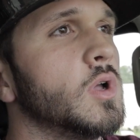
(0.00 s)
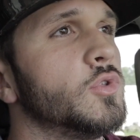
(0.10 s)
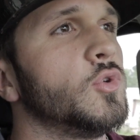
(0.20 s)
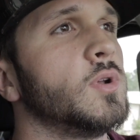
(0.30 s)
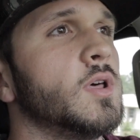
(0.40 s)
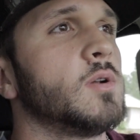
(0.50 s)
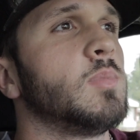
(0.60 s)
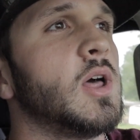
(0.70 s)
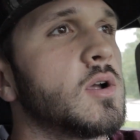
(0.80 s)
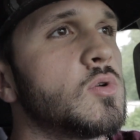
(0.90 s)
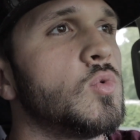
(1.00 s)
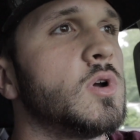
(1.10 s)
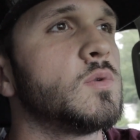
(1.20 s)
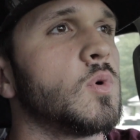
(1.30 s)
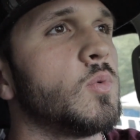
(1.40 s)
go to another block of
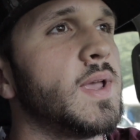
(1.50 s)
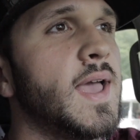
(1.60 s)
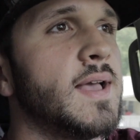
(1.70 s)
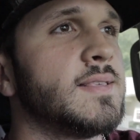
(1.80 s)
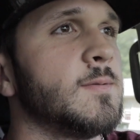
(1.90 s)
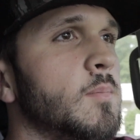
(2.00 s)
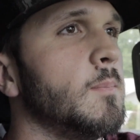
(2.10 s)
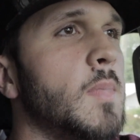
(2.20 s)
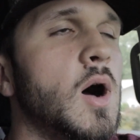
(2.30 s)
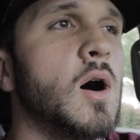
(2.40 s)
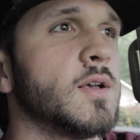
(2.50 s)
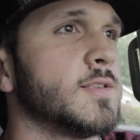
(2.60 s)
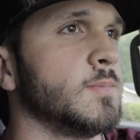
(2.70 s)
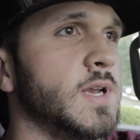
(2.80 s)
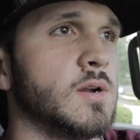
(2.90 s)
woods where we had some
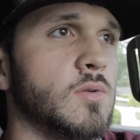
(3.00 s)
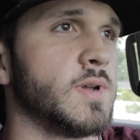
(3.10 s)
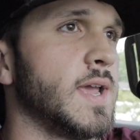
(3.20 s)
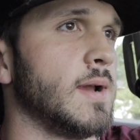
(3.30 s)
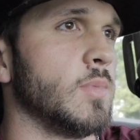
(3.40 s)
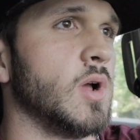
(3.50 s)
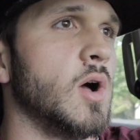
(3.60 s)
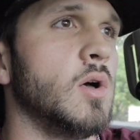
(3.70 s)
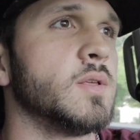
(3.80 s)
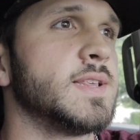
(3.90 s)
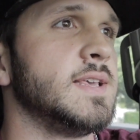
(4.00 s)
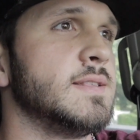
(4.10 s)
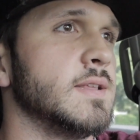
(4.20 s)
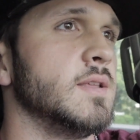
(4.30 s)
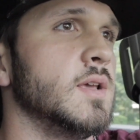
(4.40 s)
awesome deer on camera all
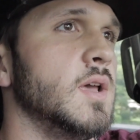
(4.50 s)
season.